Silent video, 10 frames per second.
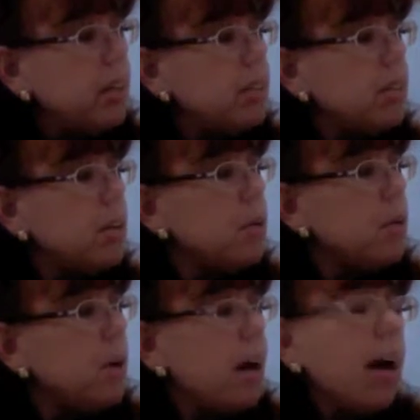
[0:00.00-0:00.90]

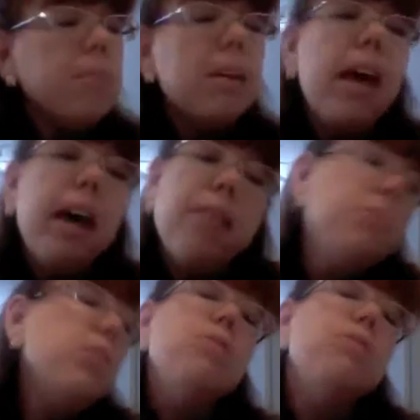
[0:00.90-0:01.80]
So I'm going to have them
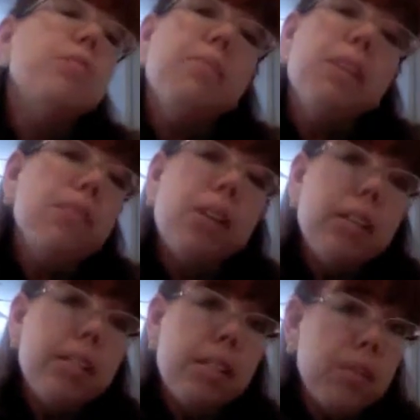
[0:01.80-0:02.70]
do something very
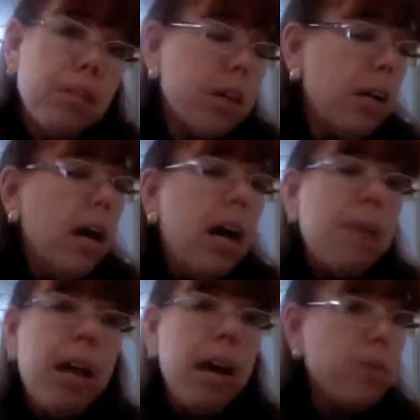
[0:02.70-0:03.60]
similar. I'm
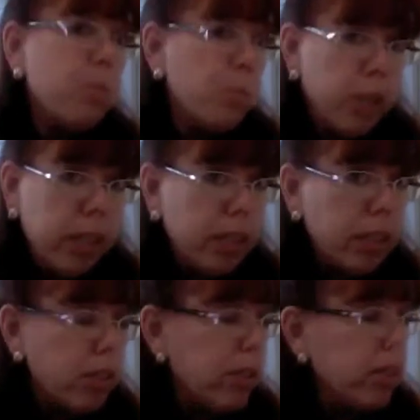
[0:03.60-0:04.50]
going to have them read a
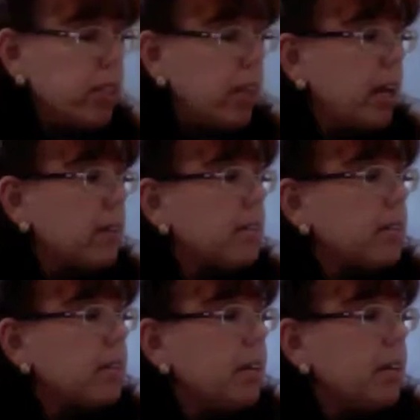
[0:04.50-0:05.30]
literary text,